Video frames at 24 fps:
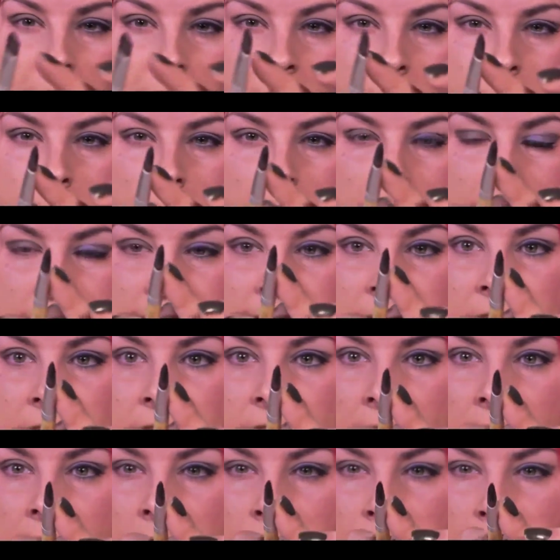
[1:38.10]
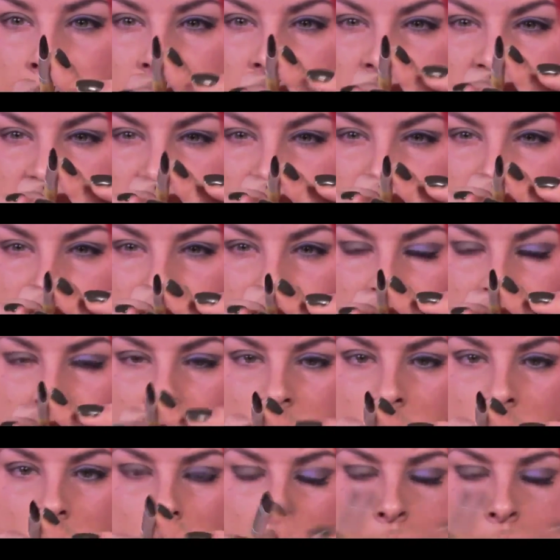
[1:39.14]
thing about this synthetic brush is it's really
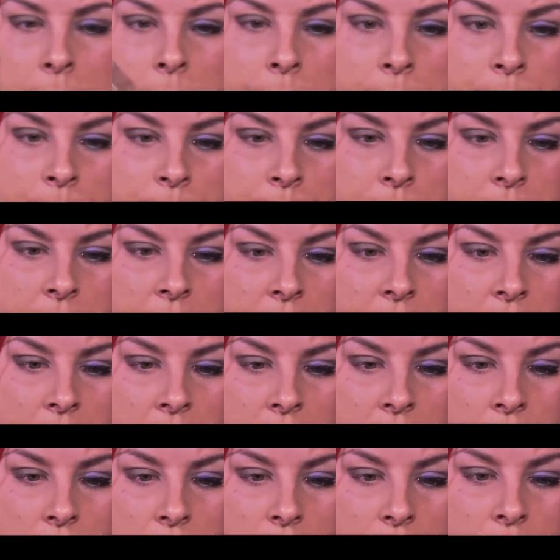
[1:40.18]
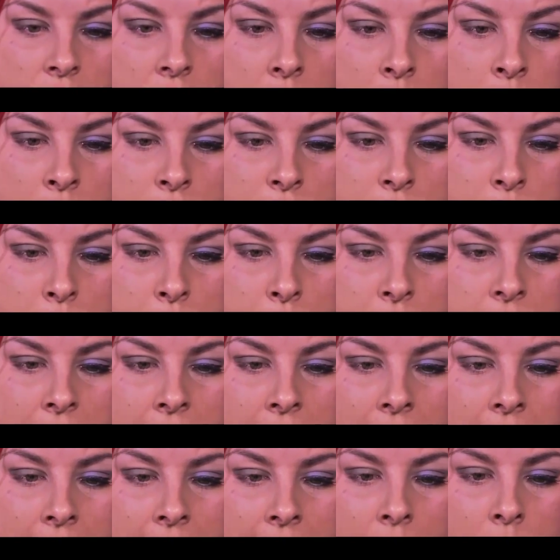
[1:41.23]
sharp. Not sharp enough to put your
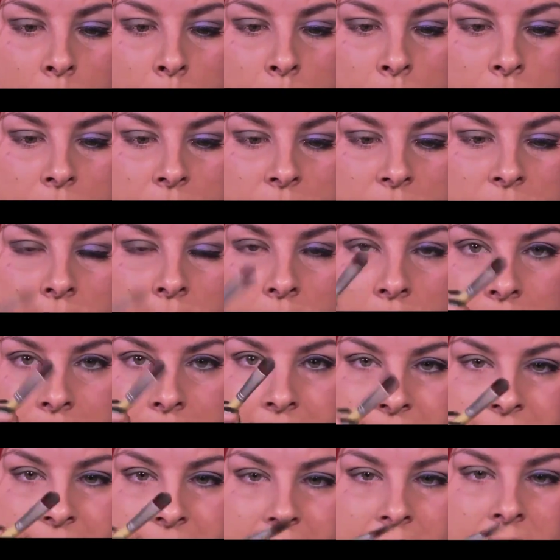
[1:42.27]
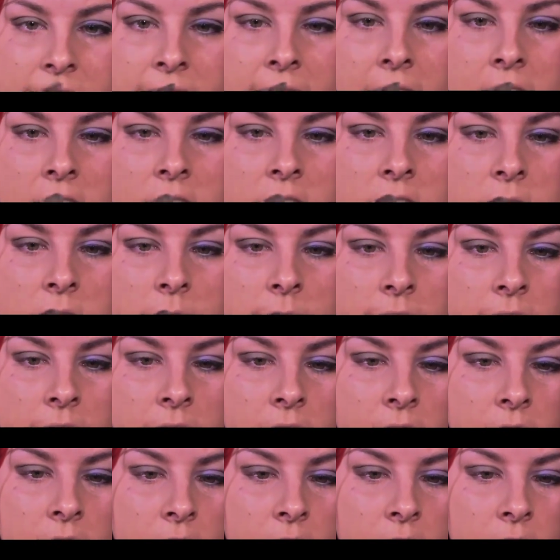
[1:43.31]
eye out, but it's got a nice stiff end to it.